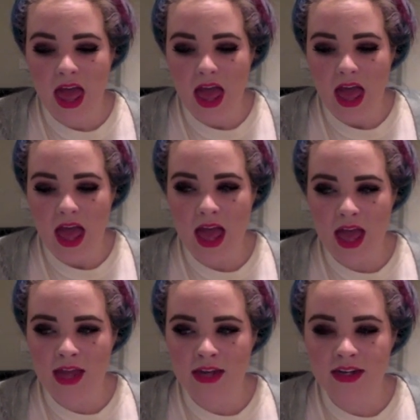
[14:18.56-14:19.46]

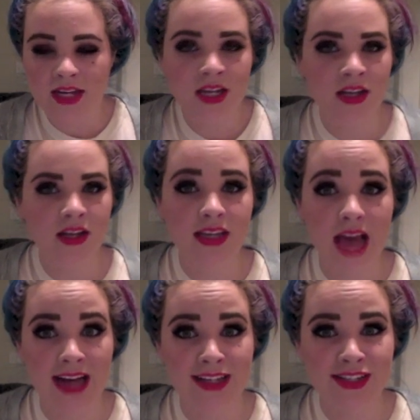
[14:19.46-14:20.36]
And
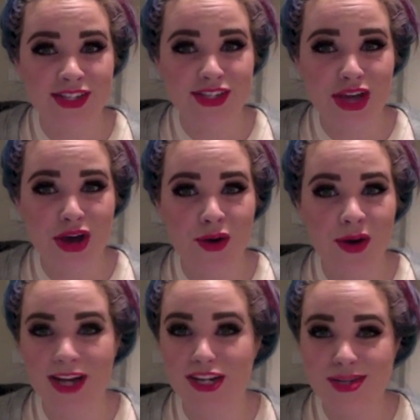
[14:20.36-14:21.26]
yeah, so
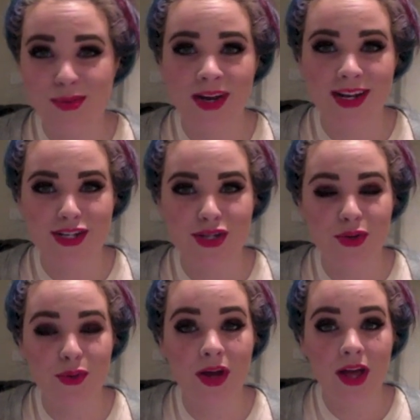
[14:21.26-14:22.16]
I just wanted
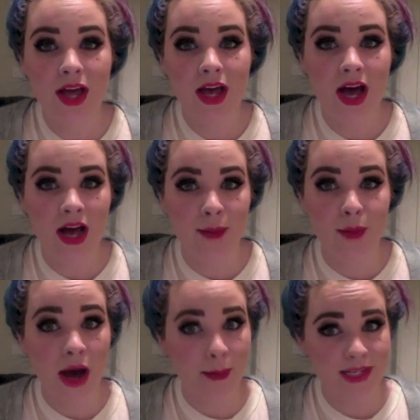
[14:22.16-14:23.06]
to
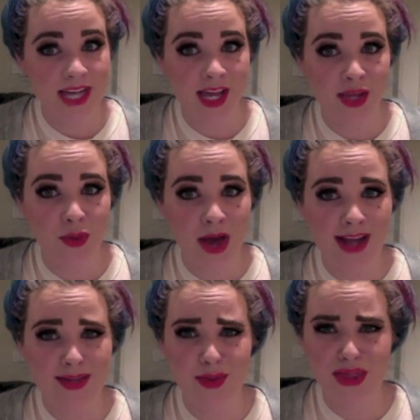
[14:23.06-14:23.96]
update you
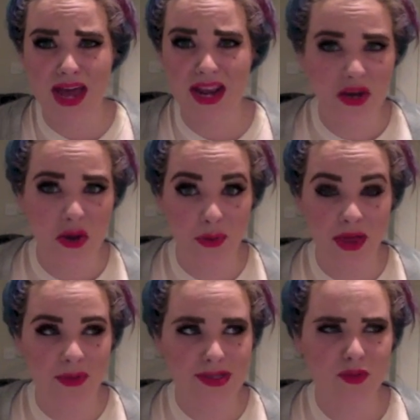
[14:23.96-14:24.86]
guys with that. I know
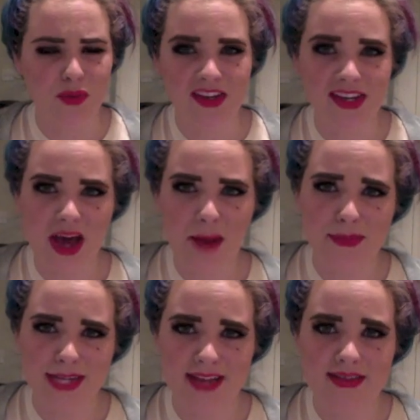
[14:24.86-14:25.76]
that wasn't really an
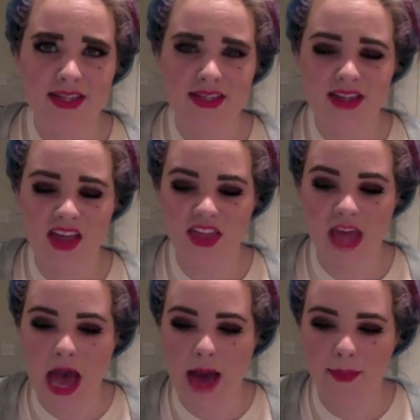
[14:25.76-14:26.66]
update since nothing
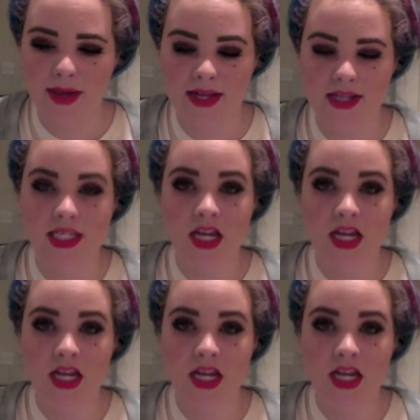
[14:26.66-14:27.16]
happened,